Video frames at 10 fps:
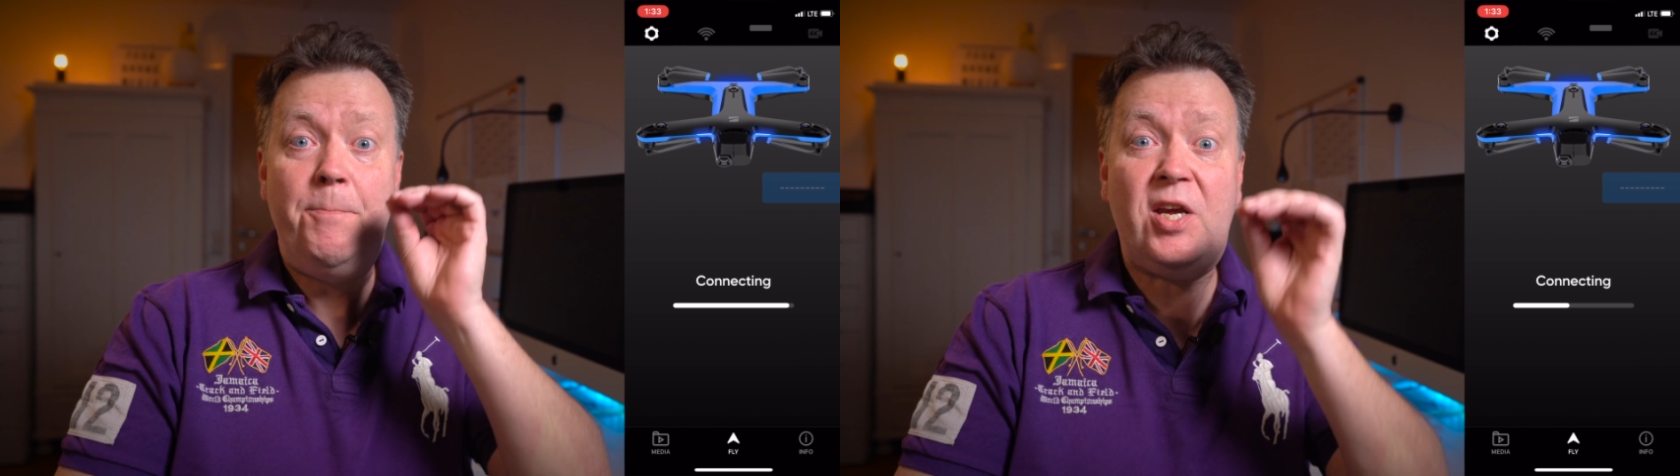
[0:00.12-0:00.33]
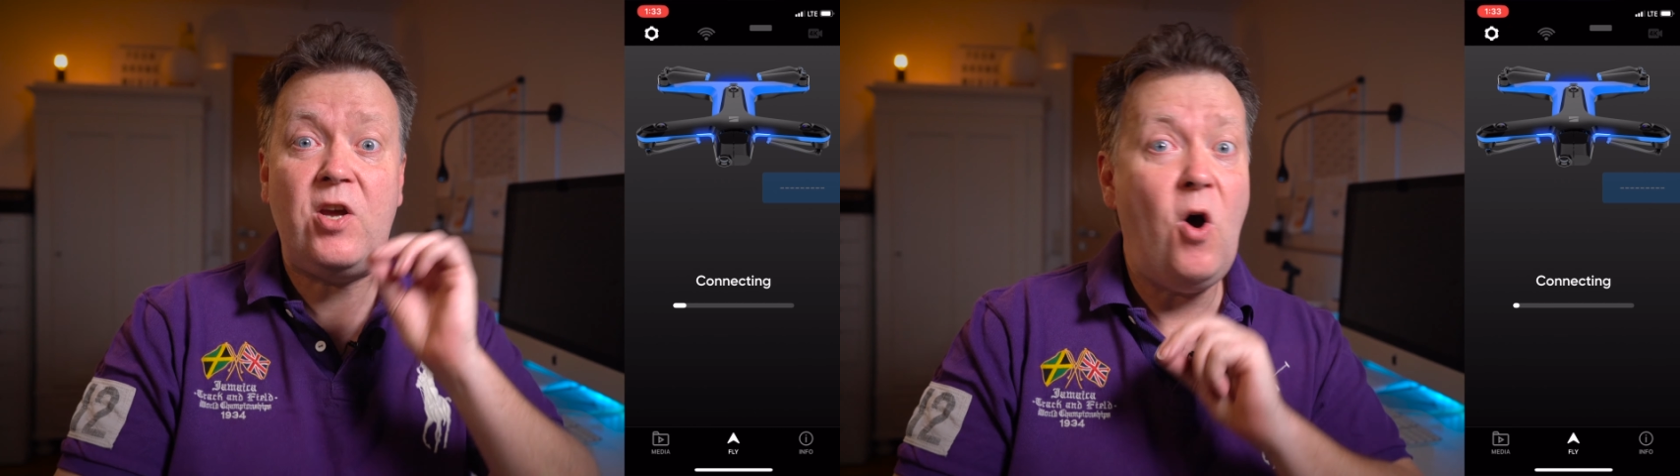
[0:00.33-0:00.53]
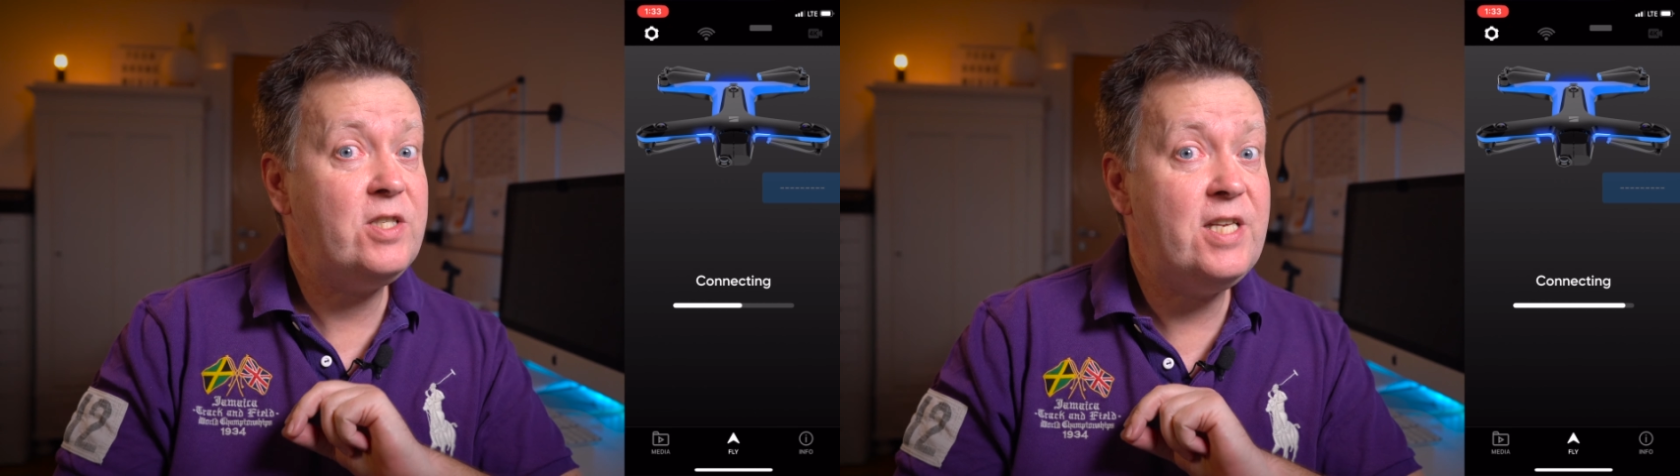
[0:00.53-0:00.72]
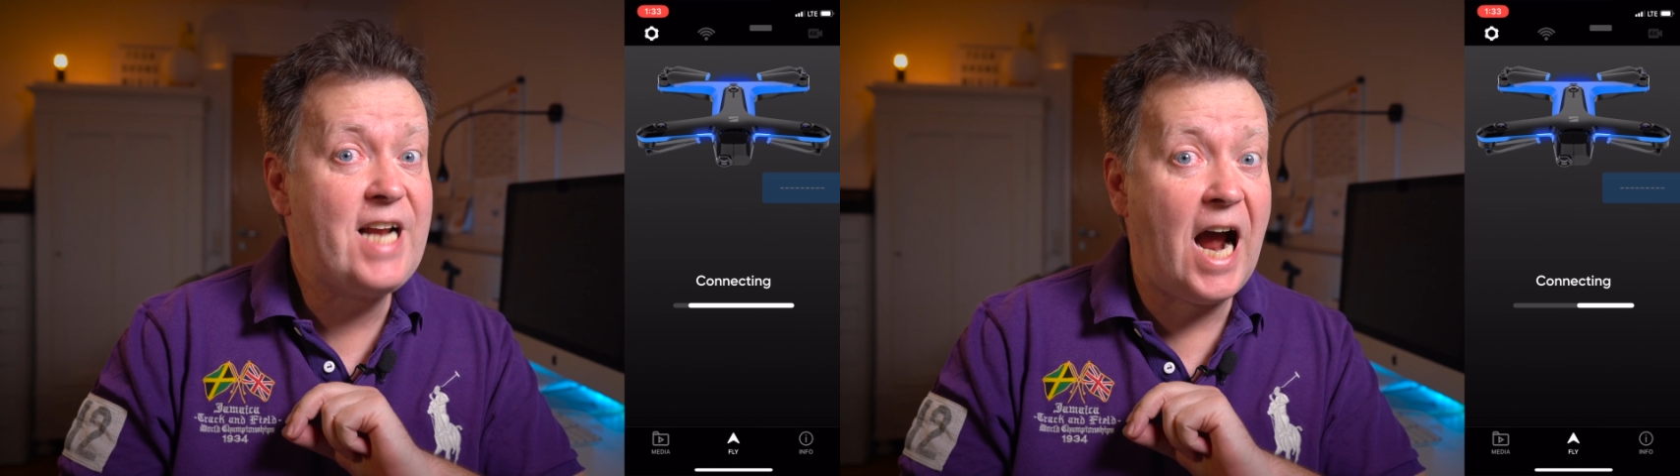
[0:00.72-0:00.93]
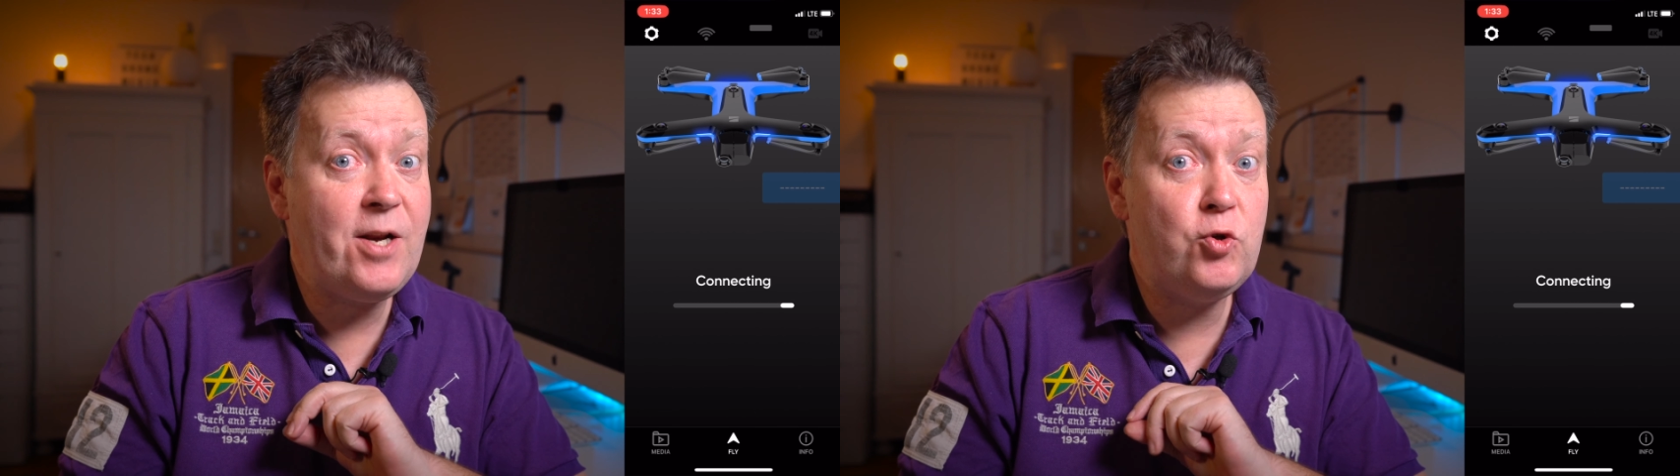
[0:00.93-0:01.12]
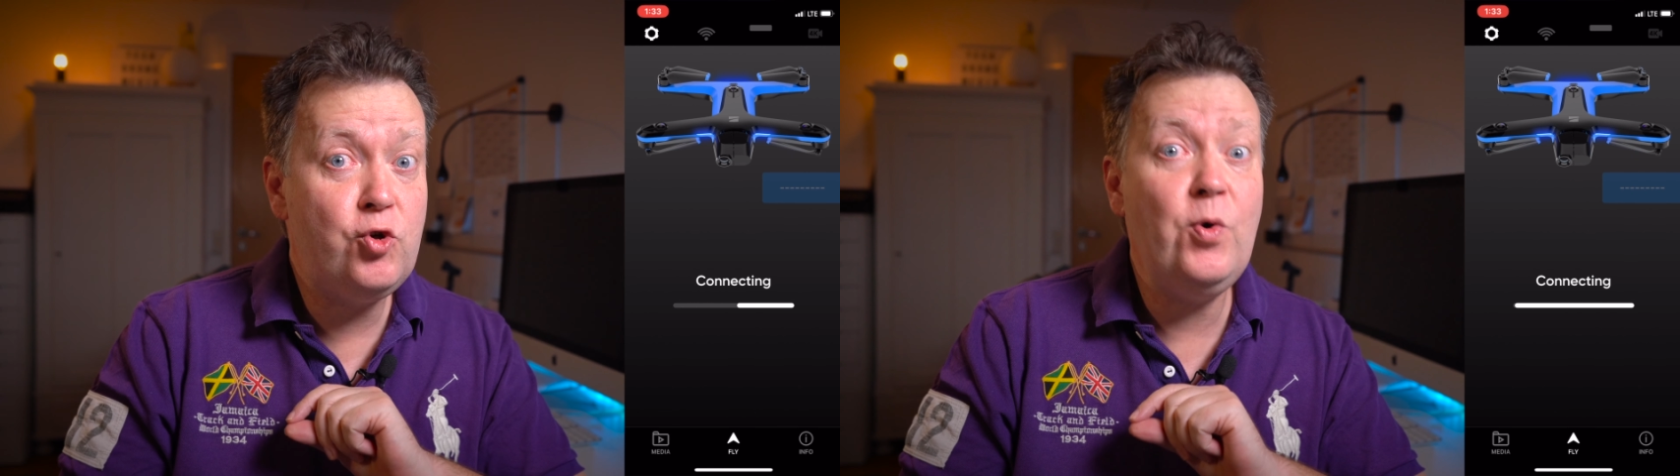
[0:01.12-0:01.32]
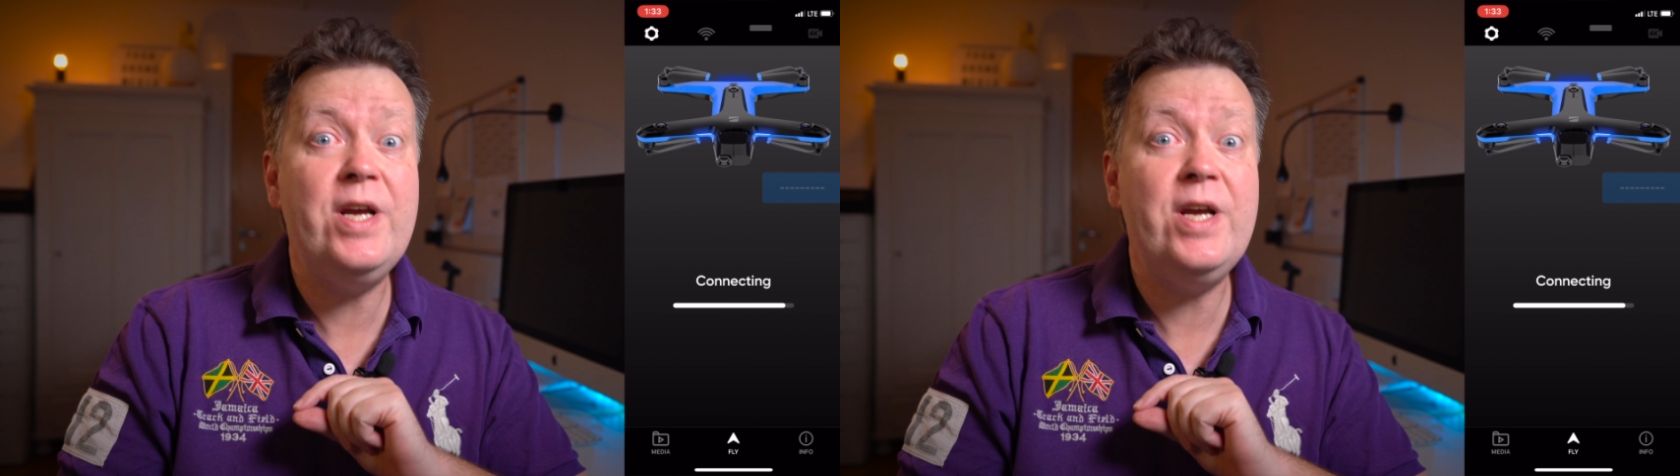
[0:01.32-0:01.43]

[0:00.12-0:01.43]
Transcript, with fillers: Because the Skydio 2